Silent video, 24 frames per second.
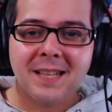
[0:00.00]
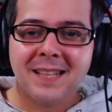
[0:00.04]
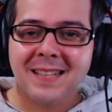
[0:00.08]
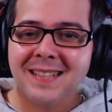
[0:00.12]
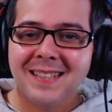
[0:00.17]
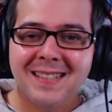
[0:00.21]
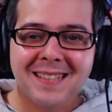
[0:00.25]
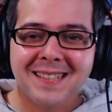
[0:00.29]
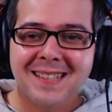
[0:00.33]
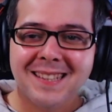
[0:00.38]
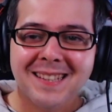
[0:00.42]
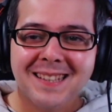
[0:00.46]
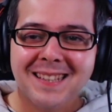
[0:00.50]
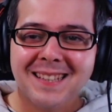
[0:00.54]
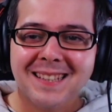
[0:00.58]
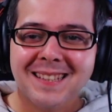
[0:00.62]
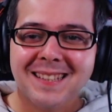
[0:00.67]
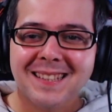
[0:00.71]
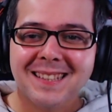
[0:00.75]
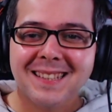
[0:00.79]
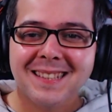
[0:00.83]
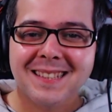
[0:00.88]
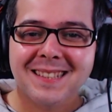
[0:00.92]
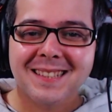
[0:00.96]

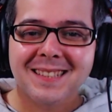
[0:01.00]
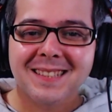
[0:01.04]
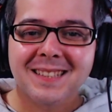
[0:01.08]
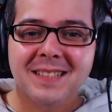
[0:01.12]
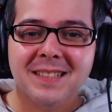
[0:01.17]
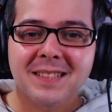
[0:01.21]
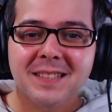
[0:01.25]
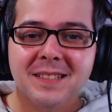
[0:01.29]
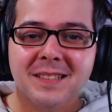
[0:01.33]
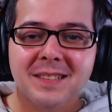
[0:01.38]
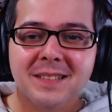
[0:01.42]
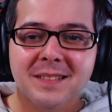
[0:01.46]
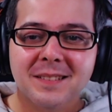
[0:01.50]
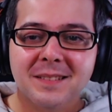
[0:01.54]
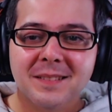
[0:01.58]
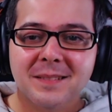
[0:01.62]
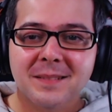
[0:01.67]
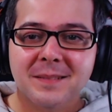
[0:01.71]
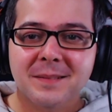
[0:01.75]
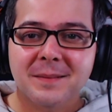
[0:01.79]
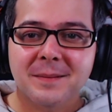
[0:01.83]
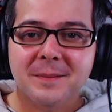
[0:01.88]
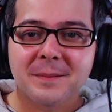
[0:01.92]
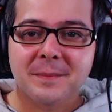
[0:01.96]

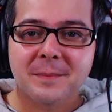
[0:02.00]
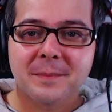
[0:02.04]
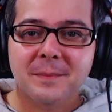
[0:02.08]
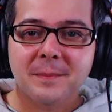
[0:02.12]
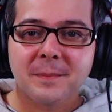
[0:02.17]
No one is speaking in this clip.